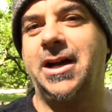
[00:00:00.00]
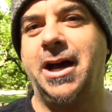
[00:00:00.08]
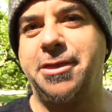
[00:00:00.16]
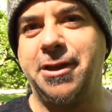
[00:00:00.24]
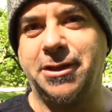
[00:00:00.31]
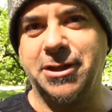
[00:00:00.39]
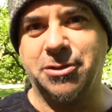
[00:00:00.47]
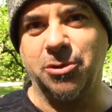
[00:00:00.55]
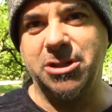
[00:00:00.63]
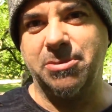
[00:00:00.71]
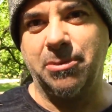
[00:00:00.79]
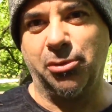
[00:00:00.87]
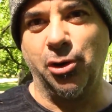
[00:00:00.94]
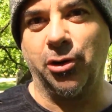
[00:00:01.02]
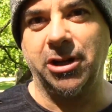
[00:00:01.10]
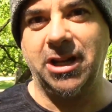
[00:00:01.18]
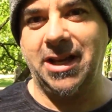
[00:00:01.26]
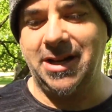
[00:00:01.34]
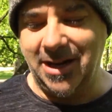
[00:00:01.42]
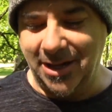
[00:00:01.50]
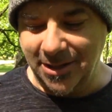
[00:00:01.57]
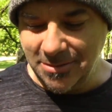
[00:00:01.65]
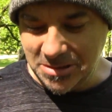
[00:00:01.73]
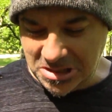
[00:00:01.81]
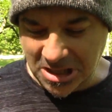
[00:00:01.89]
I think this one's been broken in and it
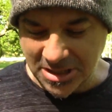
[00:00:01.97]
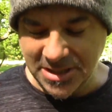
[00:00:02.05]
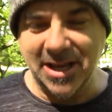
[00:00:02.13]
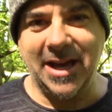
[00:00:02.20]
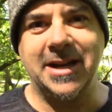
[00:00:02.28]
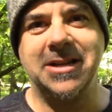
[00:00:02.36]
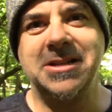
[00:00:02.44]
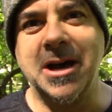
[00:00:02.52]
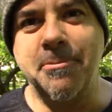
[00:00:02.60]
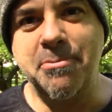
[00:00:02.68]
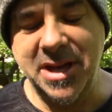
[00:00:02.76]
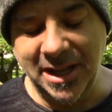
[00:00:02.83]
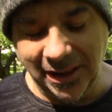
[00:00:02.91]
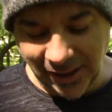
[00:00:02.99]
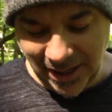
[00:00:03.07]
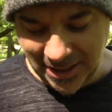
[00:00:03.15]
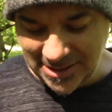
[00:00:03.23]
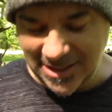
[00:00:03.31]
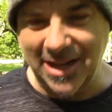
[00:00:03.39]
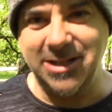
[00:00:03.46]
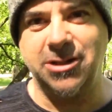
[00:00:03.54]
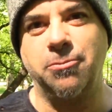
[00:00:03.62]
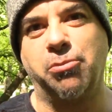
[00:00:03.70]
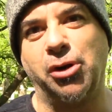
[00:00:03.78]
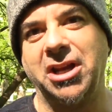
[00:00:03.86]
does that a bit less. As
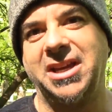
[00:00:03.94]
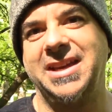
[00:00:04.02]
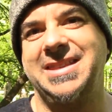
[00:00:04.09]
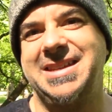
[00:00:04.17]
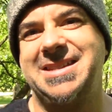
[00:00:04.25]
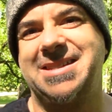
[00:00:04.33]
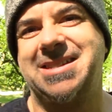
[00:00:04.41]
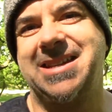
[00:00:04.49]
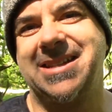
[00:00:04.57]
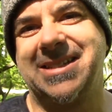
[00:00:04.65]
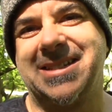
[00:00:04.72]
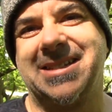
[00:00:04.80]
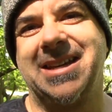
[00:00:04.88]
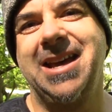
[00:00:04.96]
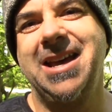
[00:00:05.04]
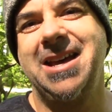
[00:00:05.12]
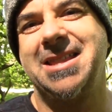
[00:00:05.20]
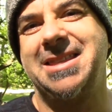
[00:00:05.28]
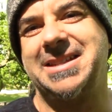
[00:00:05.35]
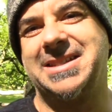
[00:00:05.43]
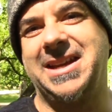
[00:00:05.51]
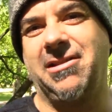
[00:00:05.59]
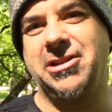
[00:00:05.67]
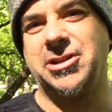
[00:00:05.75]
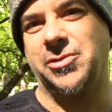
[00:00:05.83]
you break in these discs, these
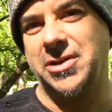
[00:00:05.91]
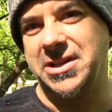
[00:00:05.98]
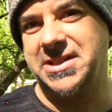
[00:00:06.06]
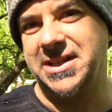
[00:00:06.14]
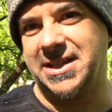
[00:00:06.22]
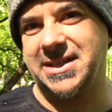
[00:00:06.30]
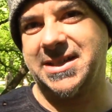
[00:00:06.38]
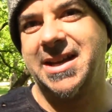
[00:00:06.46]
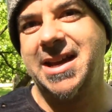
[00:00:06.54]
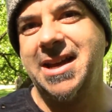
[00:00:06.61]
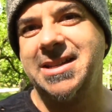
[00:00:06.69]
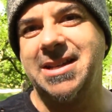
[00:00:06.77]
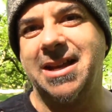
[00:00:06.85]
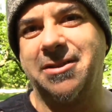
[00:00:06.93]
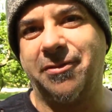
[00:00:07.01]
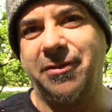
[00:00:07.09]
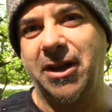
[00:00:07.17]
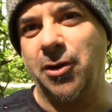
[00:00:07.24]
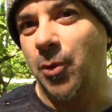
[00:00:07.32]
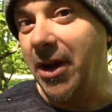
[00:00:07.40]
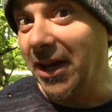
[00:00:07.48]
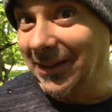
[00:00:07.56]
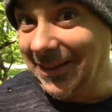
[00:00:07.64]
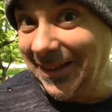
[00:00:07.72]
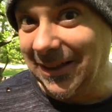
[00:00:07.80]
characteristics tend to fade away
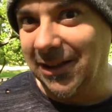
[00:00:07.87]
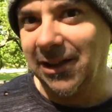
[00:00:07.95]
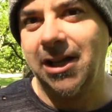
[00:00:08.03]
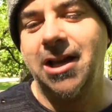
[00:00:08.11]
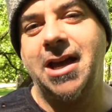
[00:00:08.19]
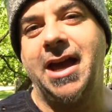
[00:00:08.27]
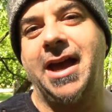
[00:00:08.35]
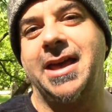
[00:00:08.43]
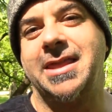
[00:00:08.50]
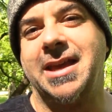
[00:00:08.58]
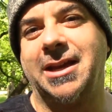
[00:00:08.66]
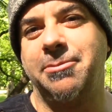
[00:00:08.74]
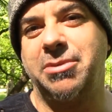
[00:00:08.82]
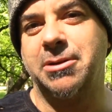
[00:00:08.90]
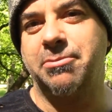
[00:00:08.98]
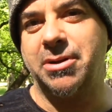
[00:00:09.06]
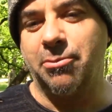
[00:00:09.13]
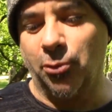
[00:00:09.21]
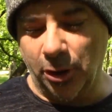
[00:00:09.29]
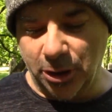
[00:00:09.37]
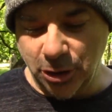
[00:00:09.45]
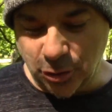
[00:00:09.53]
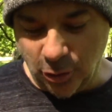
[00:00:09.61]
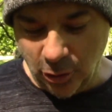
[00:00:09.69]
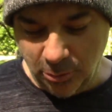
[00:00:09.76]
a little and they can be a bit more
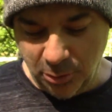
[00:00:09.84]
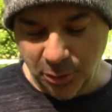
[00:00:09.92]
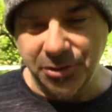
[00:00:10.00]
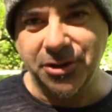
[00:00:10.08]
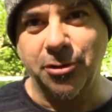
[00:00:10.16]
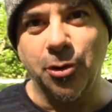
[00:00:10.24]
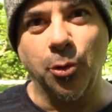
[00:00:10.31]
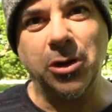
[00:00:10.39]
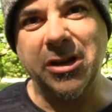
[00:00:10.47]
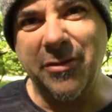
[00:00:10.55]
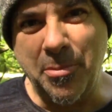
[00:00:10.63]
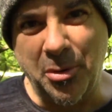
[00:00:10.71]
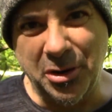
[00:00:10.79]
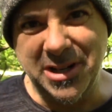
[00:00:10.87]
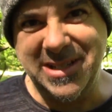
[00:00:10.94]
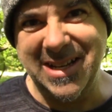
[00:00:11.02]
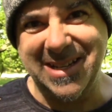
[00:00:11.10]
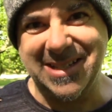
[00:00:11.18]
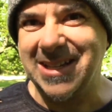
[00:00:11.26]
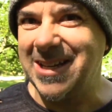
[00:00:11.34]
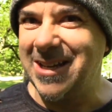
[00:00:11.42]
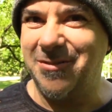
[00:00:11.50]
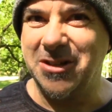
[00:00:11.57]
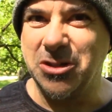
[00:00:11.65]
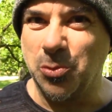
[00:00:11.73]
controllable. So don't give up on a disc
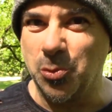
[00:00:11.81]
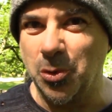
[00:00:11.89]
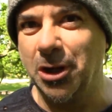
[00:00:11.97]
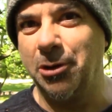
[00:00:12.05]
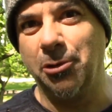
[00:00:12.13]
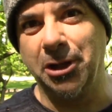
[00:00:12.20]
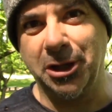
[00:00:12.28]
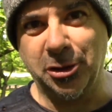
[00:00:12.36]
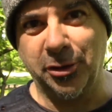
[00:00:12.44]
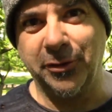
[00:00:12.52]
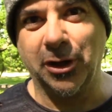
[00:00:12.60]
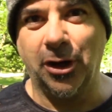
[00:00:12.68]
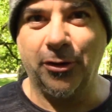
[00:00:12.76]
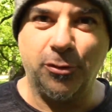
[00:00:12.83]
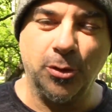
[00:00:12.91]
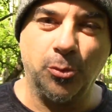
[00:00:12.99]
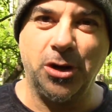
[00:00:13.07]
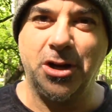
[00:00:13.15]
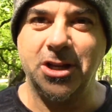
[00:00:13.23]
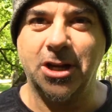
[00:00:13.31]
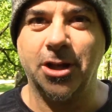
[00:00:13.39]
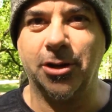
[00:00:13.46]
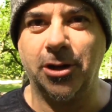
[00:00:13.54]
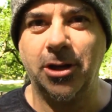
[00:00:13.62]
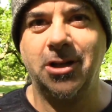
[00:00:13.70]
if it's really curving off one way or the
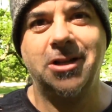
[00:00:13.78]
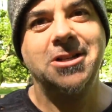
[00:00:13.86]
other.